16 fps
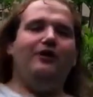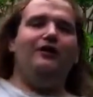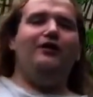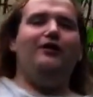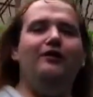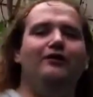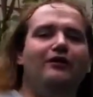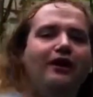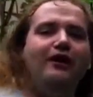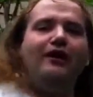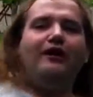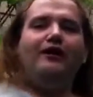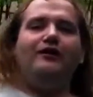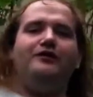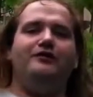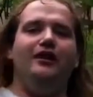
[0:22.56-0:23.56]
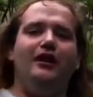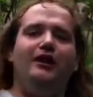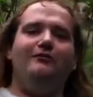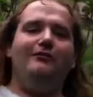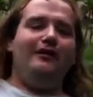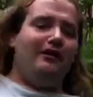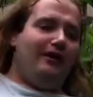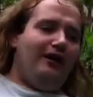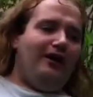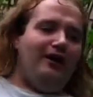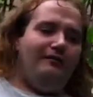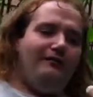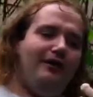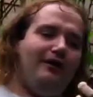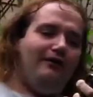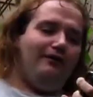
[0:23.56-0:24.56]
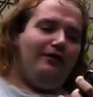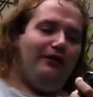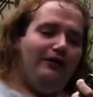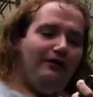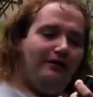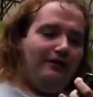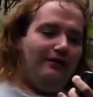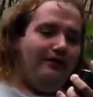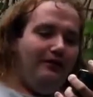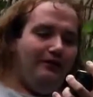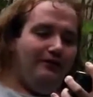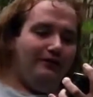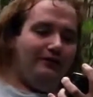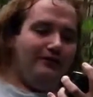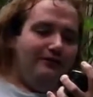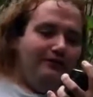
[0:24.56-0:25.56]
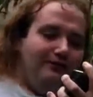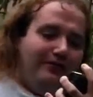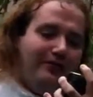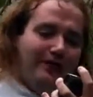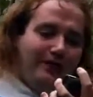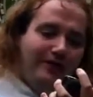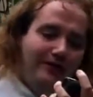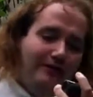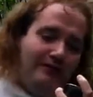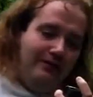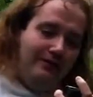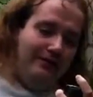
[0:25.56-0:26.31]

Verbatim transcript: telephone and tell me I'm your own.